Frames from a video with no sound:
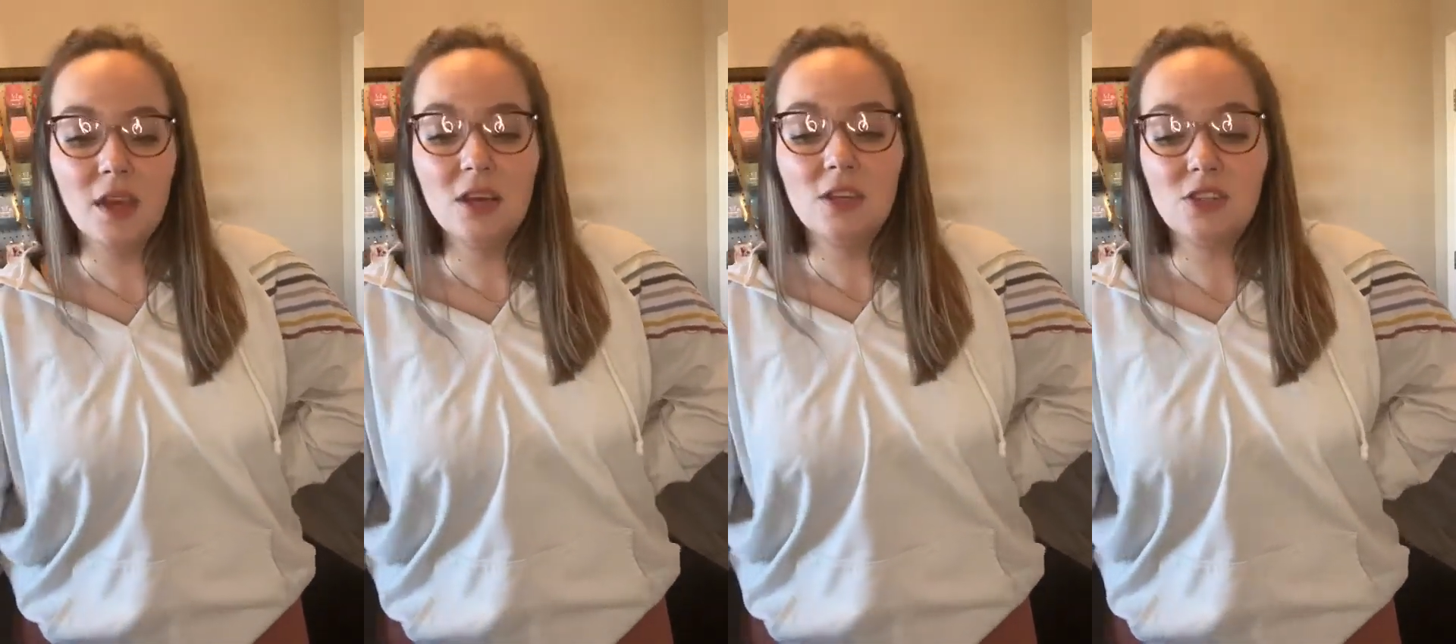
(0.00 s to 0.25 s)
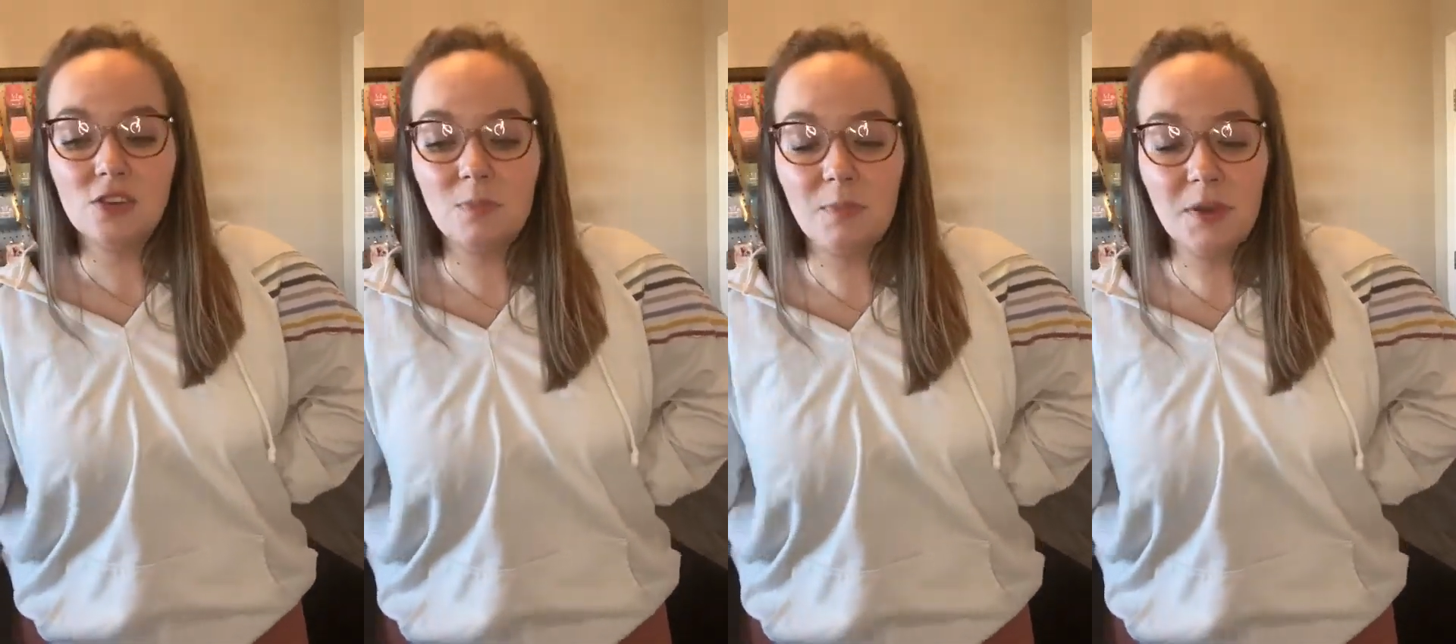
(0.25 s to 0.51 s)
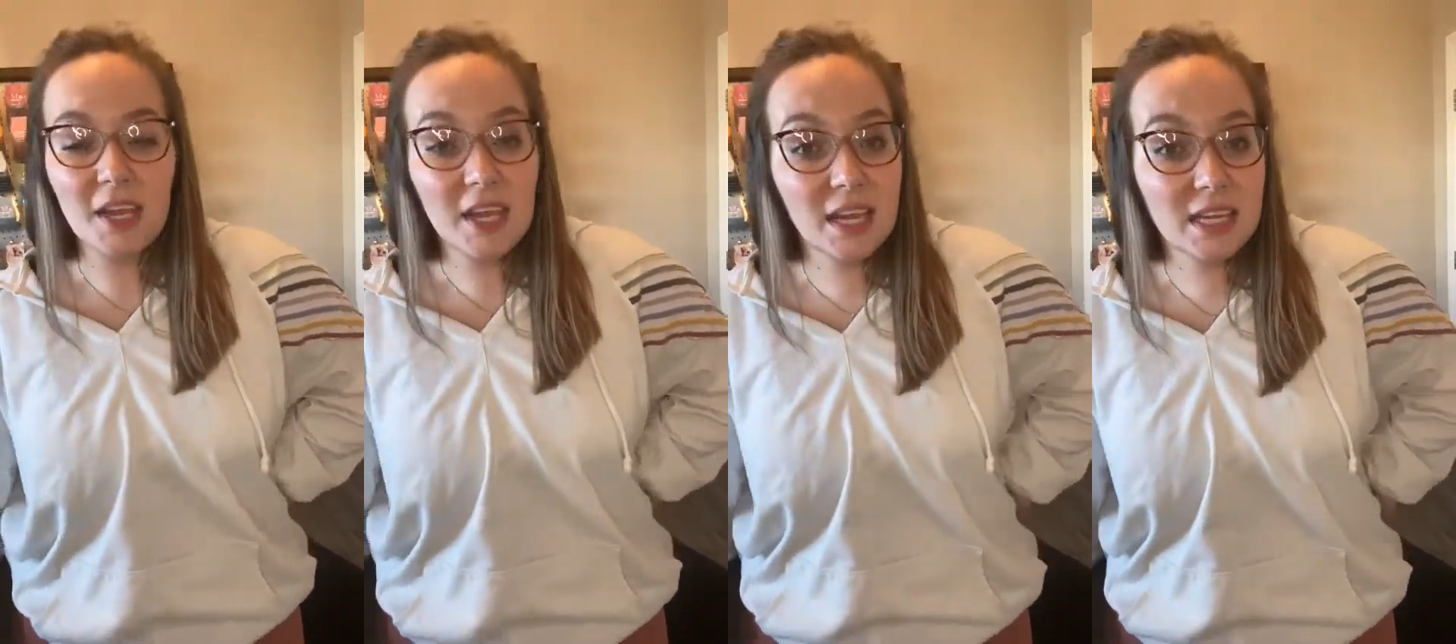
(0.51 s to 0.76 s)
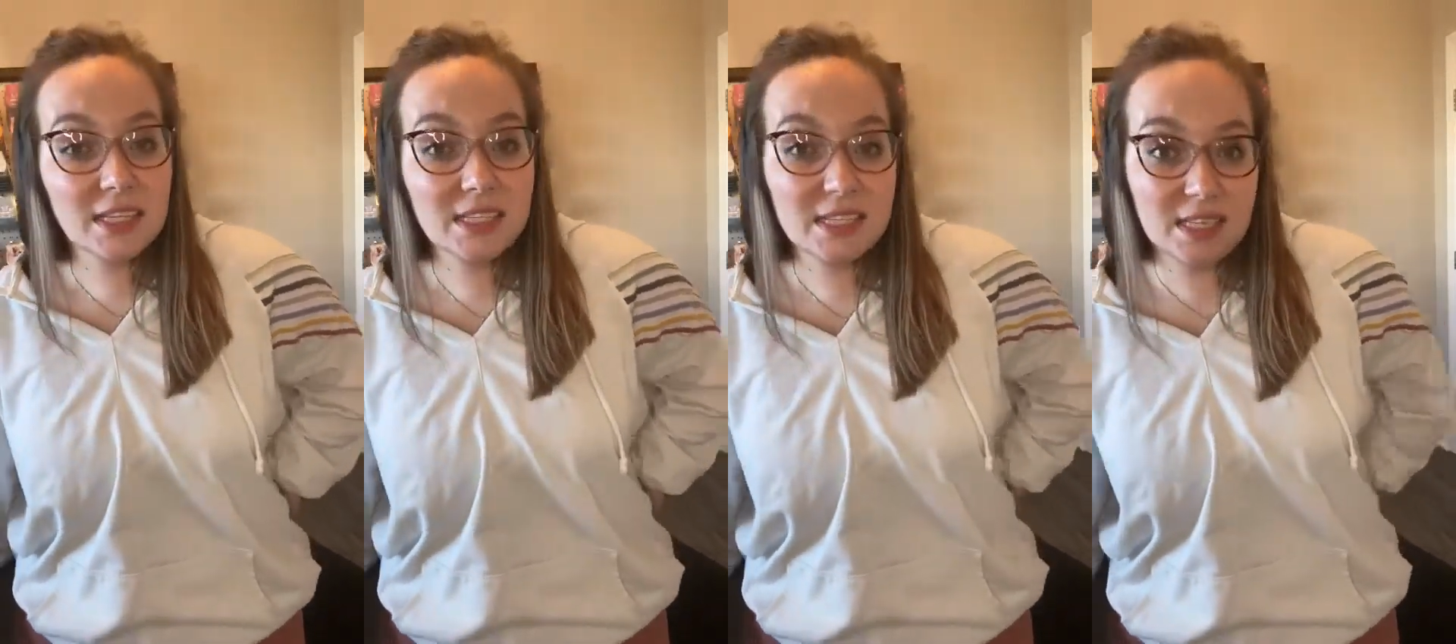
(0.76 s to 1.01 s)
So being
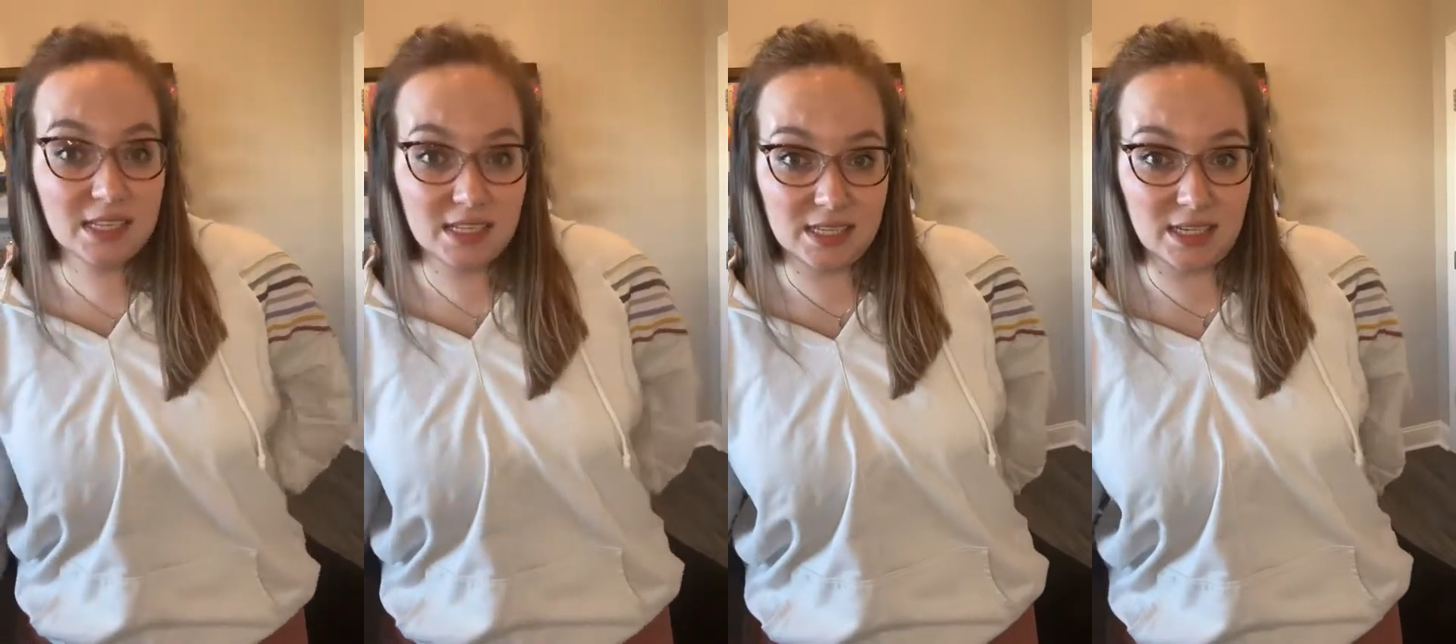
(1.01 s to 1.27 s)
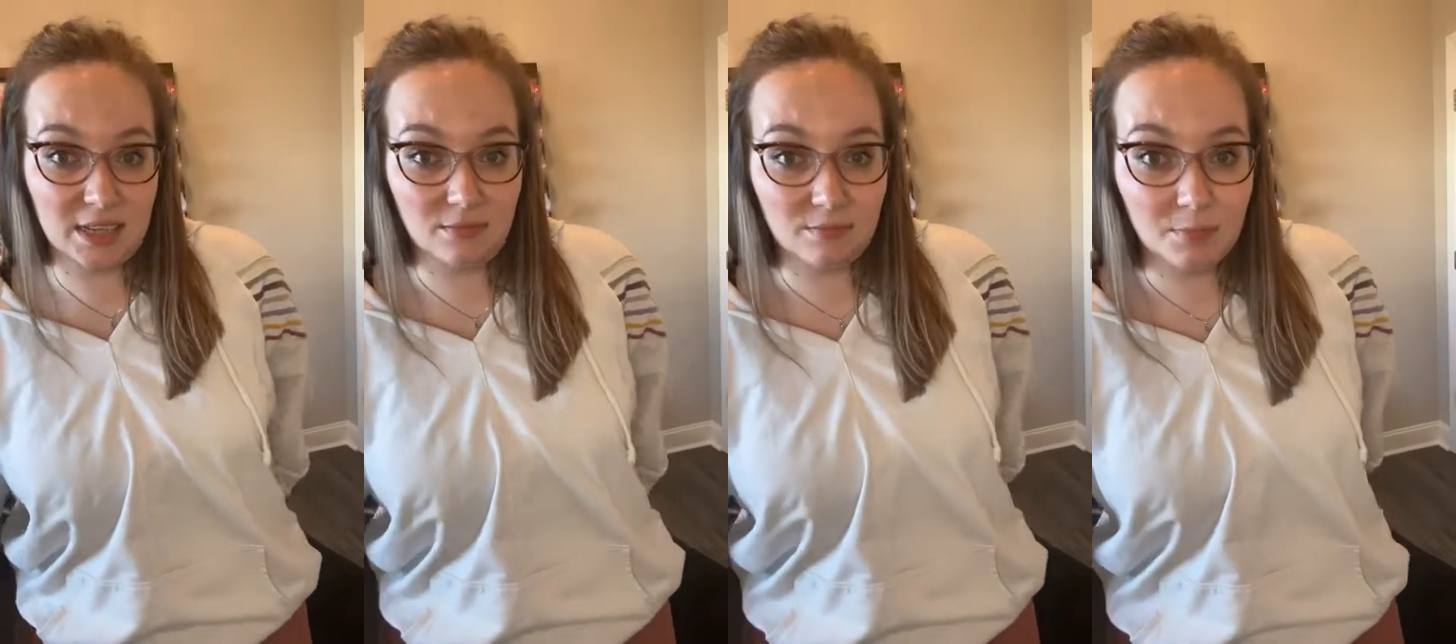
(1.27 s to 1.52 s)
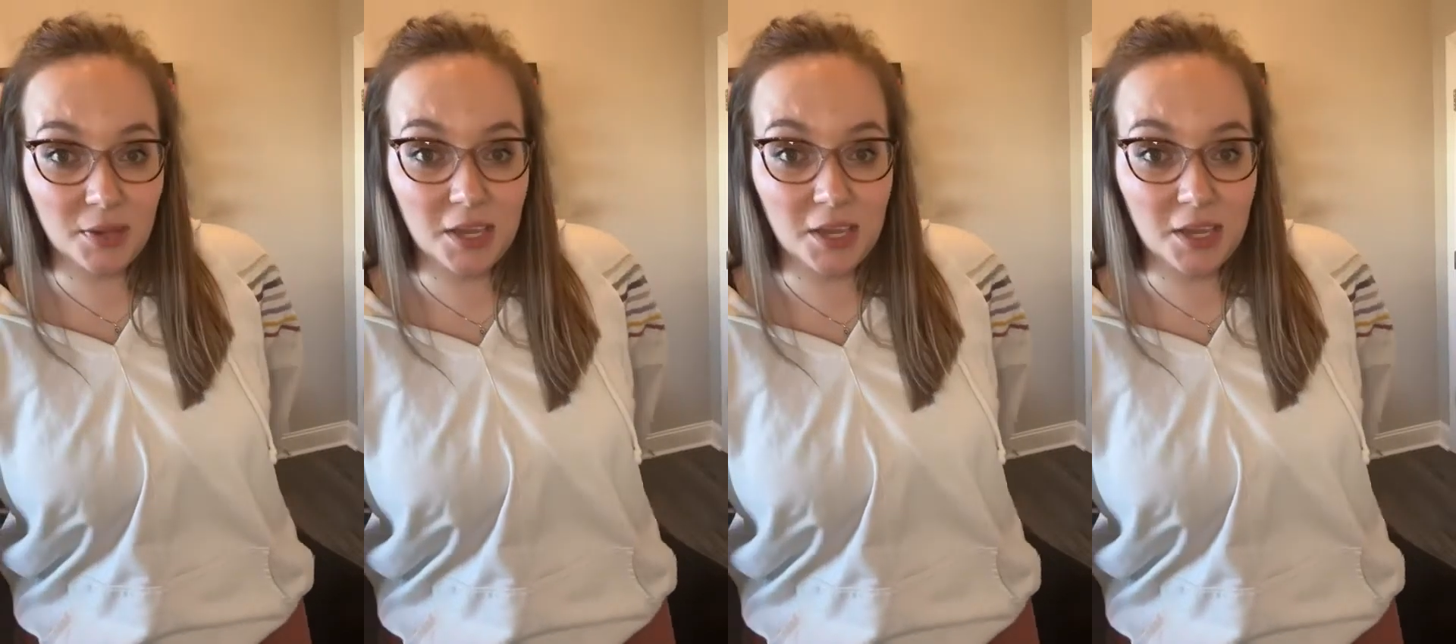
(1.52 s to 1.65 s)
consistent,